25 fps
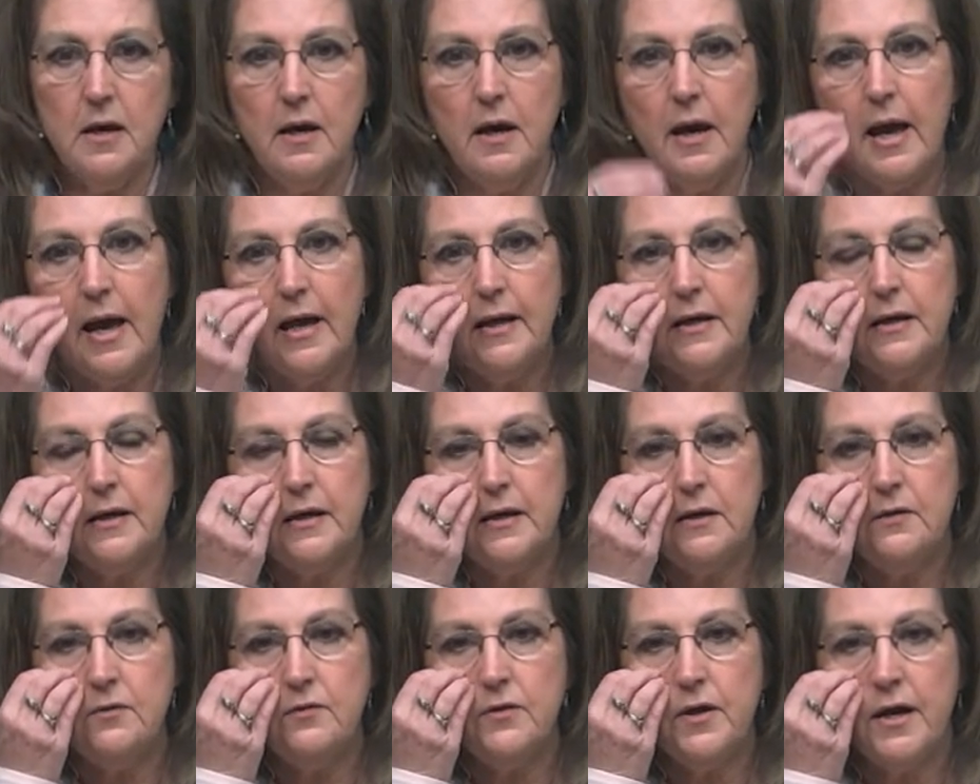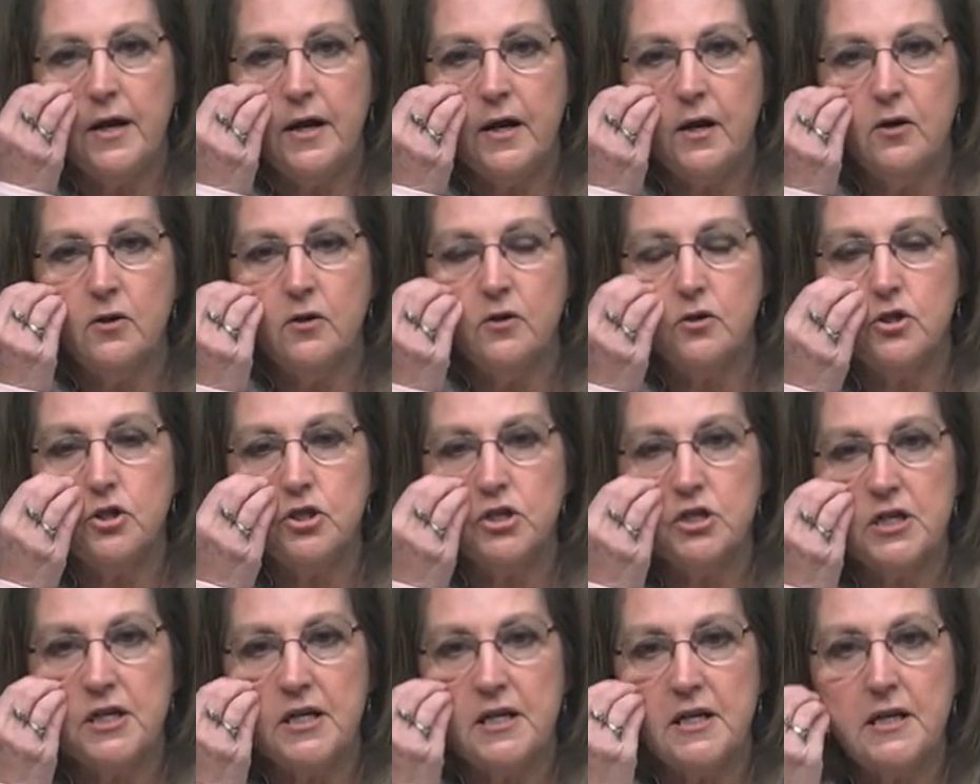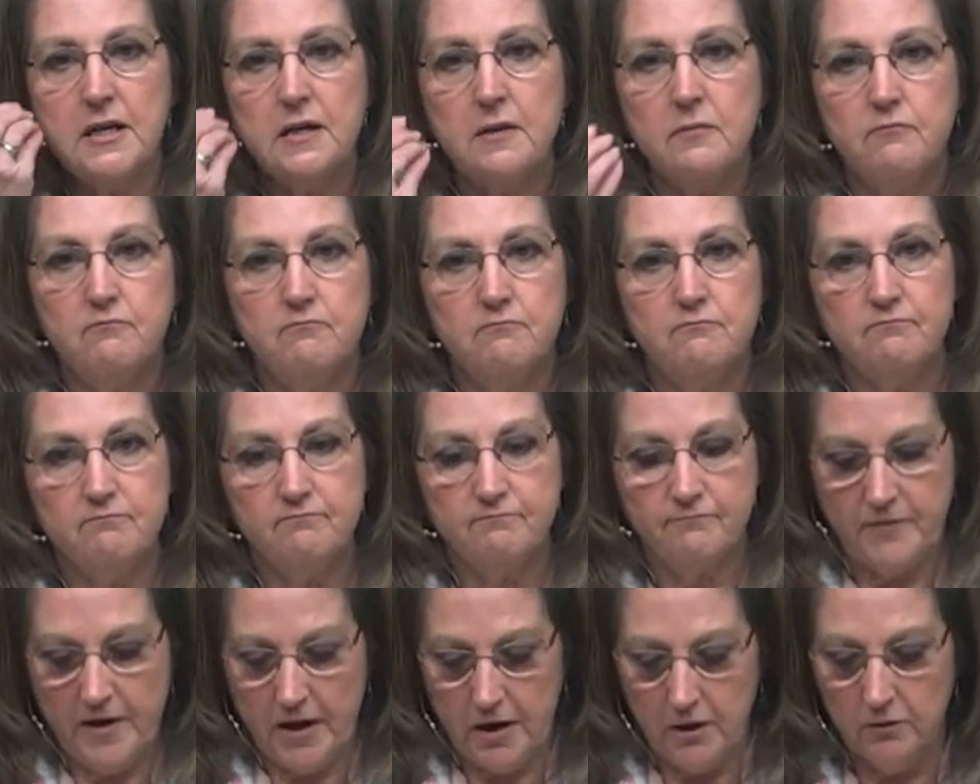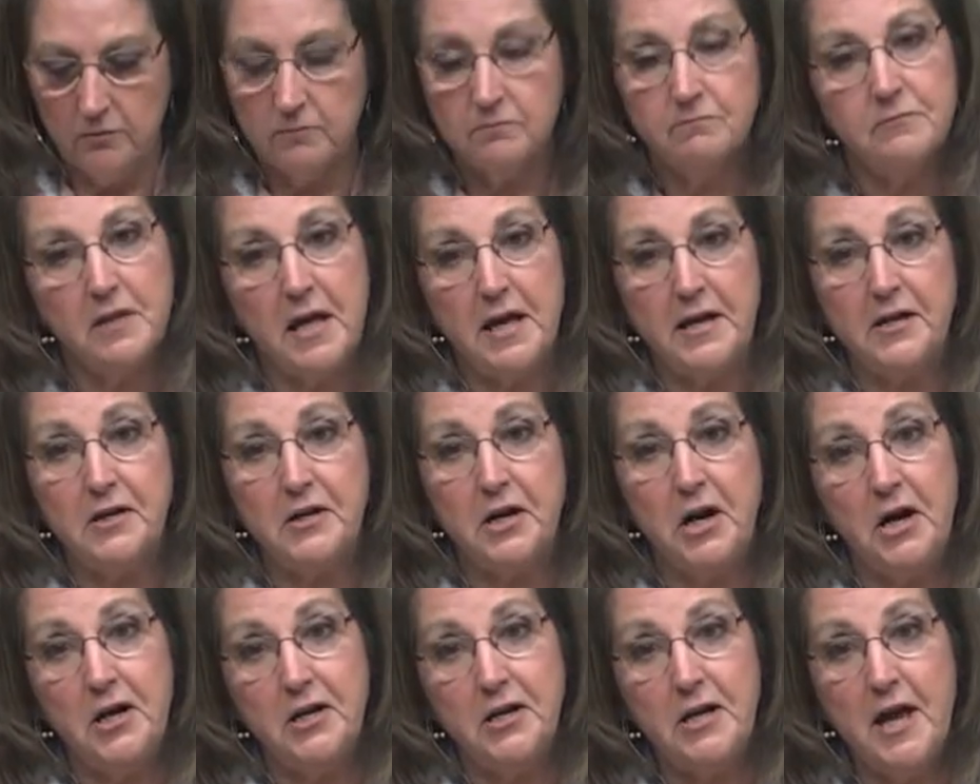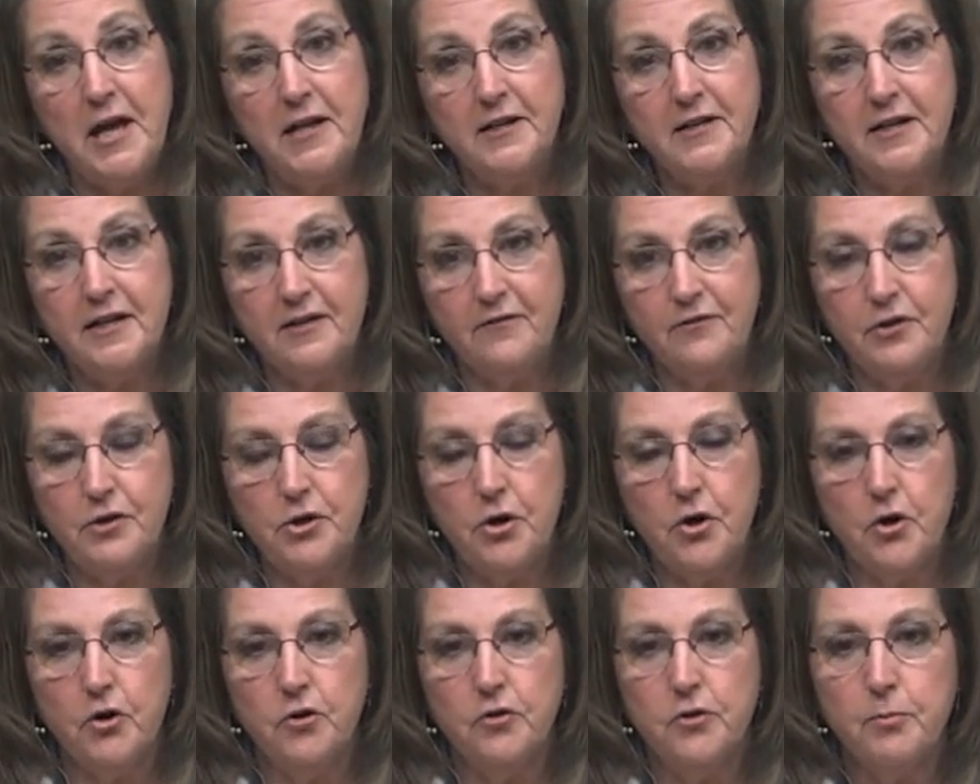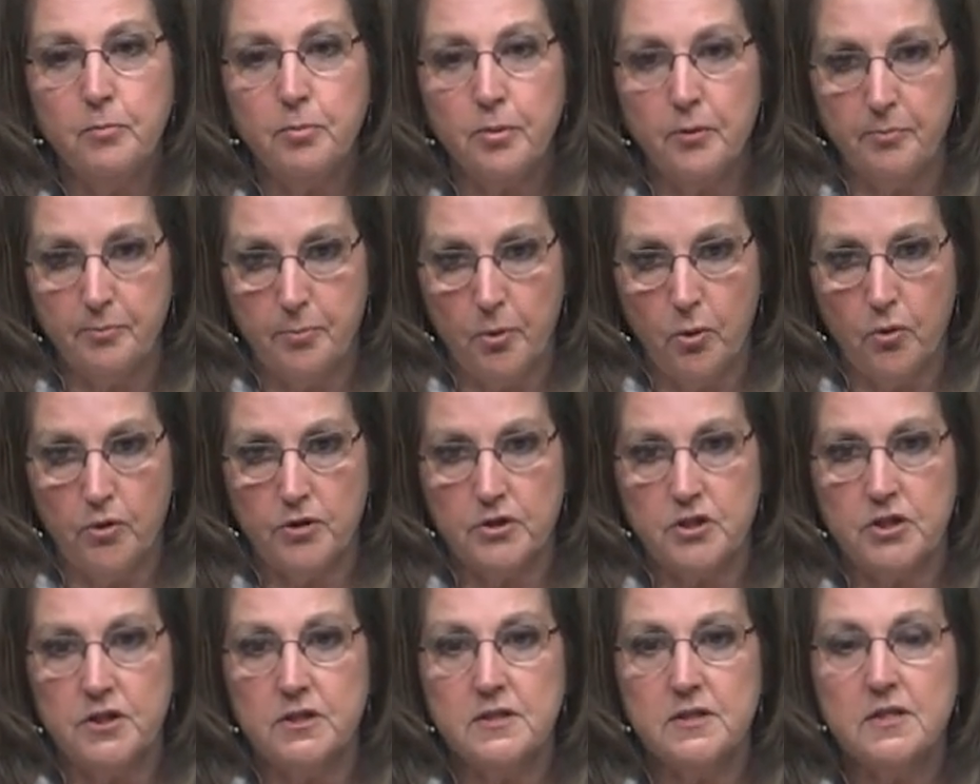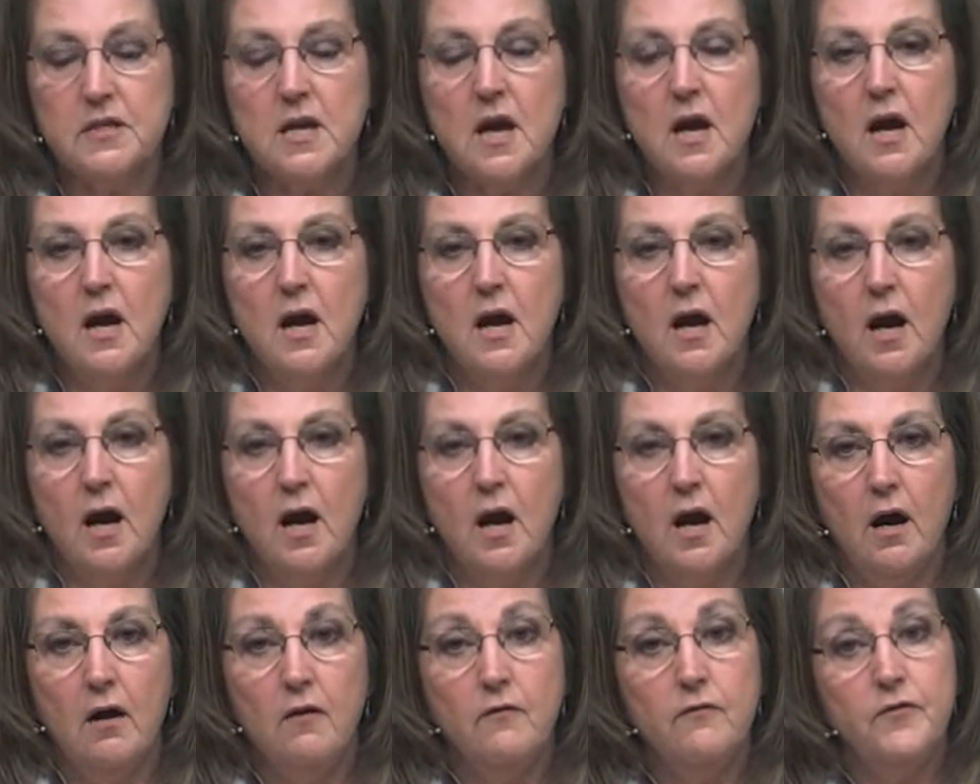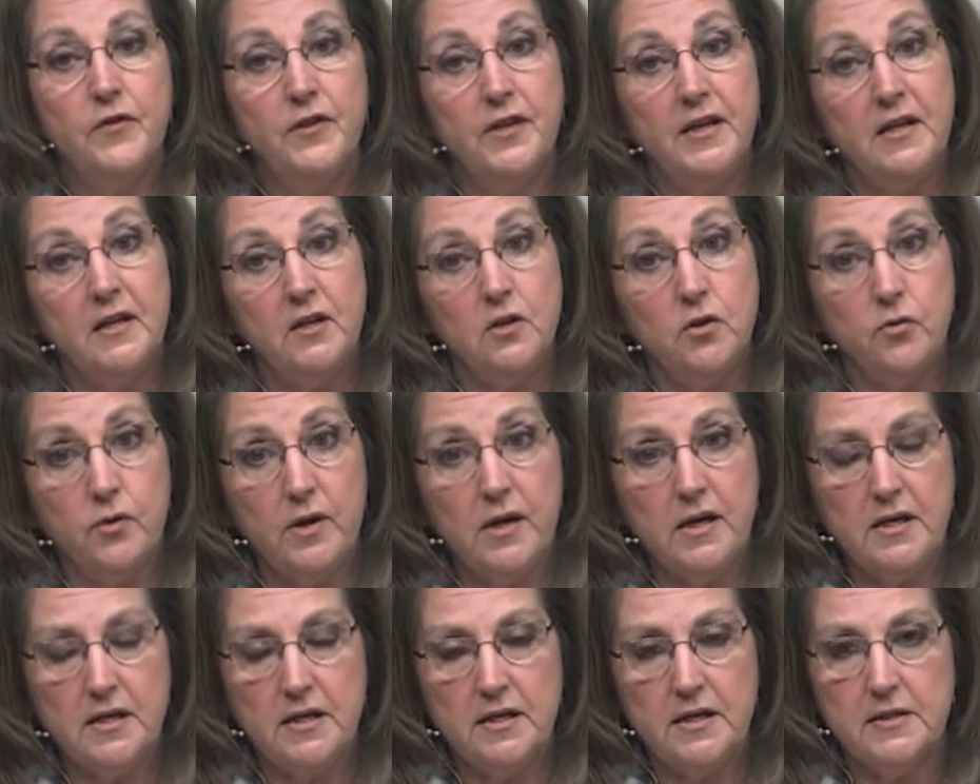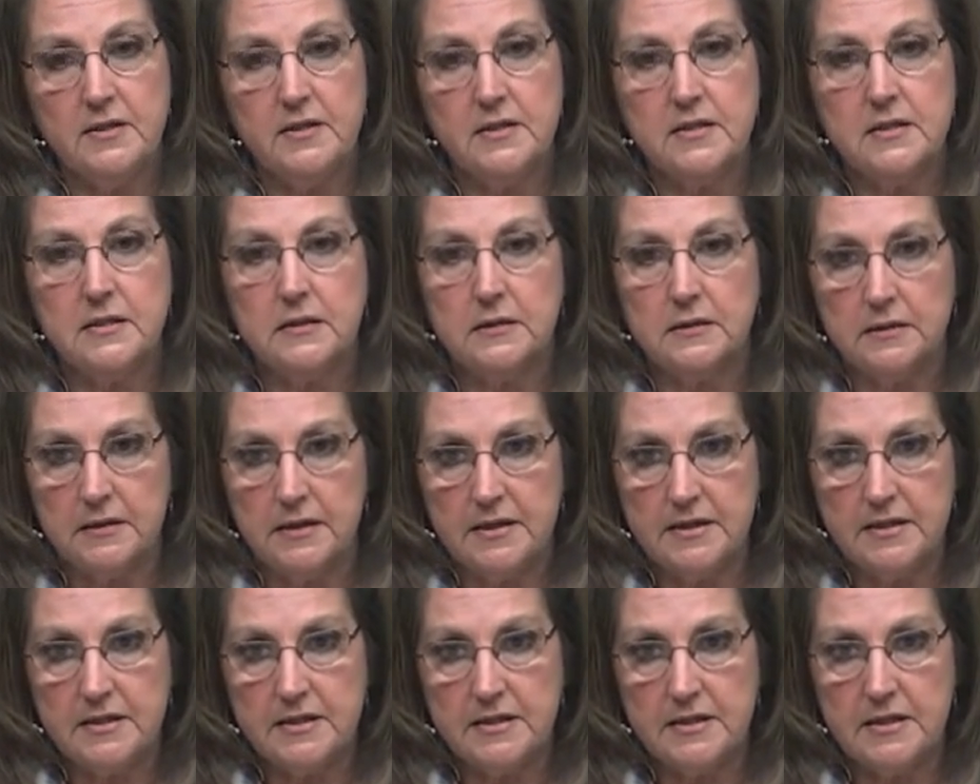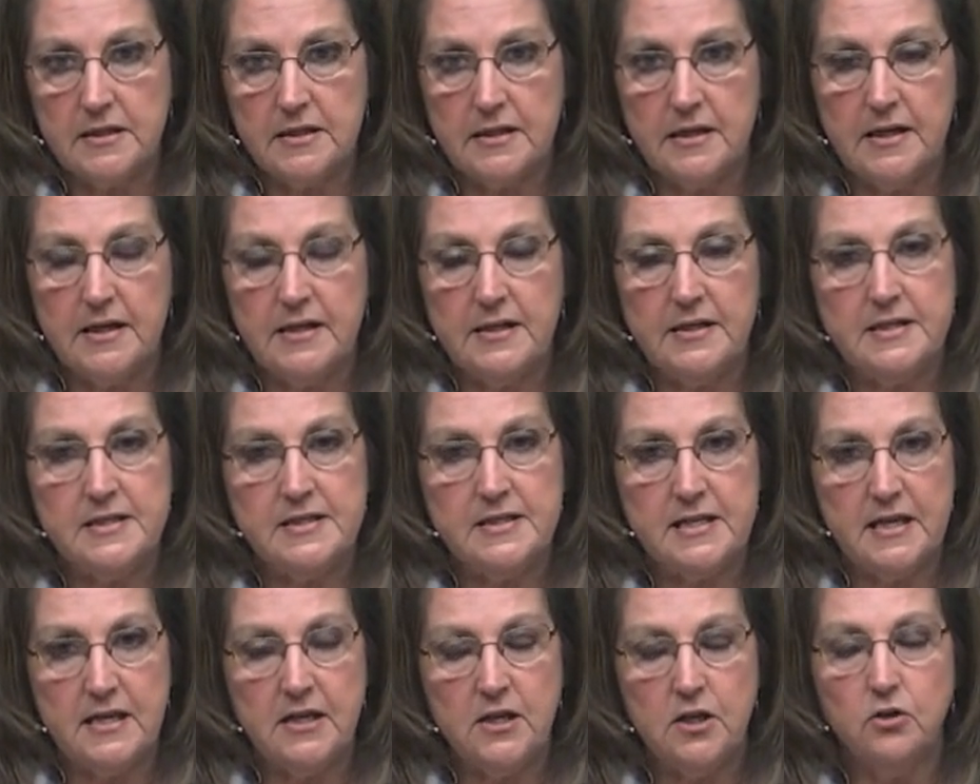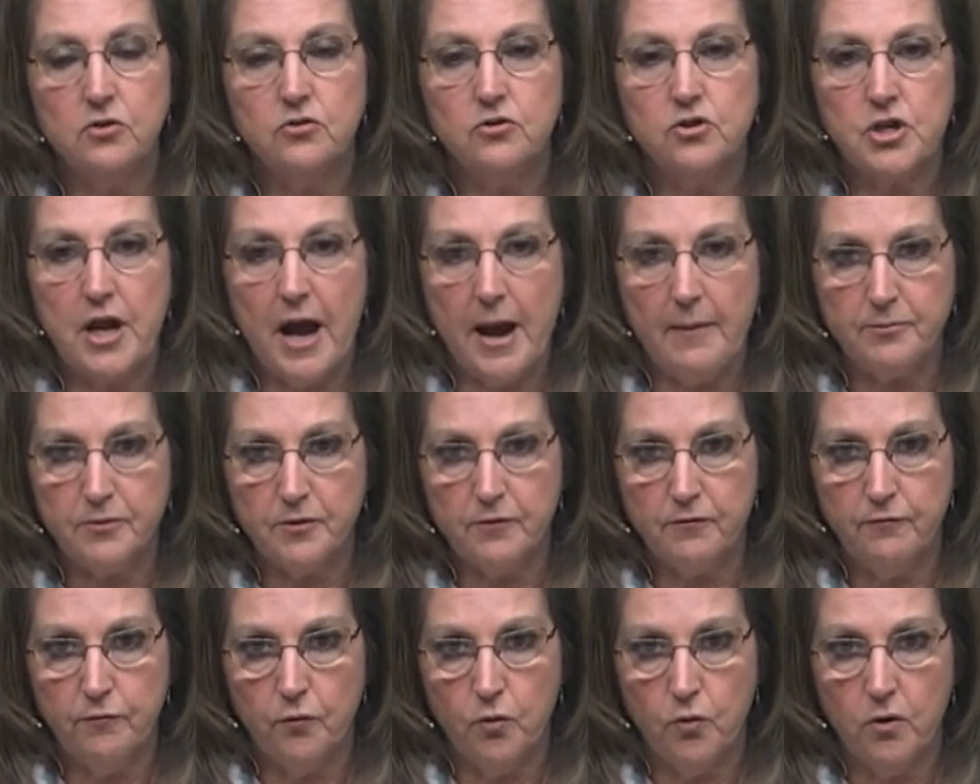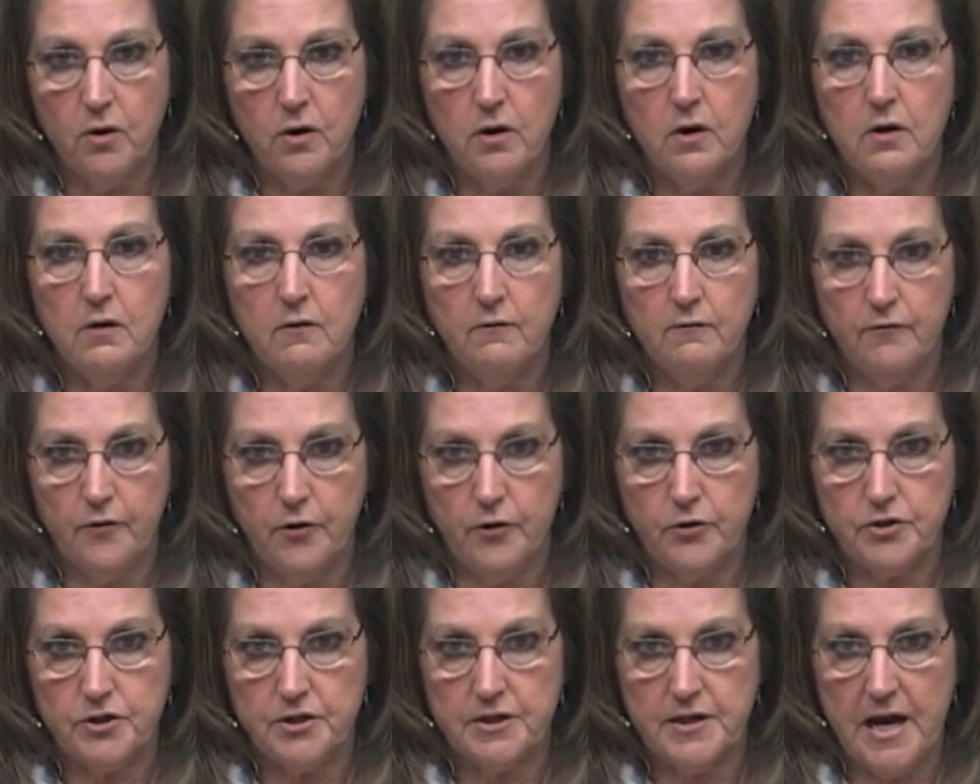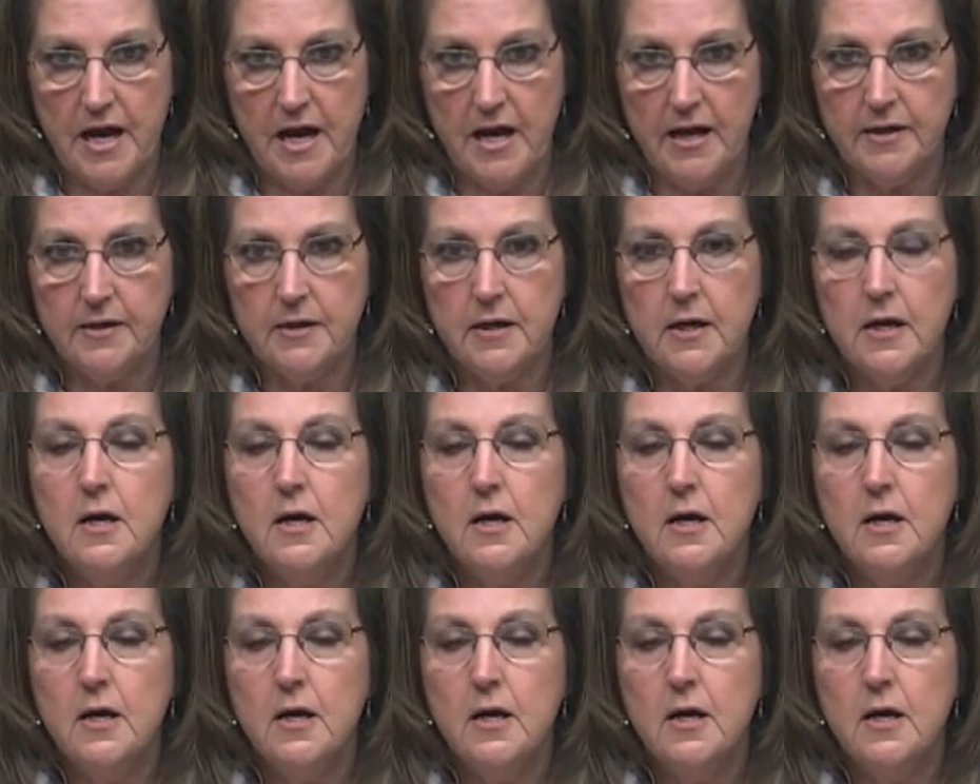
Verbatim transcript: and in there, she felt like God had given her the proportions of the ingredients listed in Ezekiel chapter four, verse nine.